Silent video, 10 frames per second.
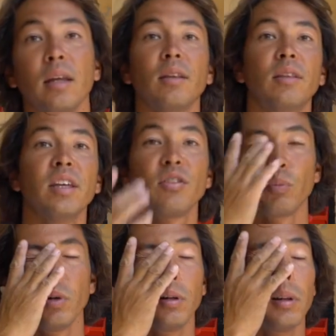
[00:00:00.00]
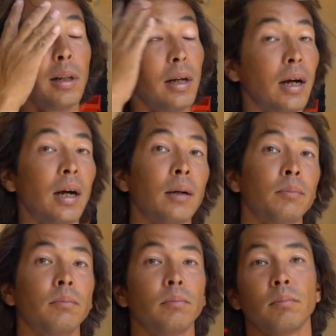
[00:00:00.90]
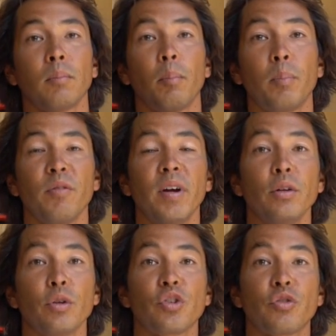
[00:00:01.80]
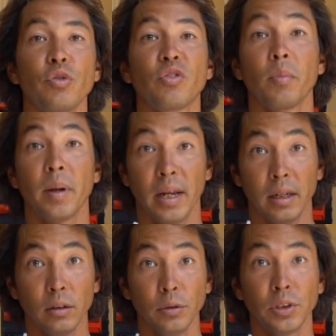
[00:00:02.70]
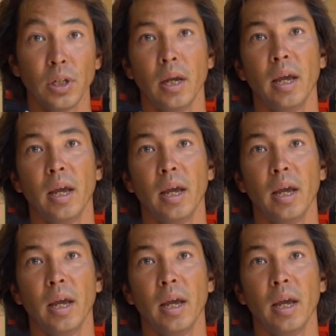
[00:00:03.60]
This will prevent your screws from getting loose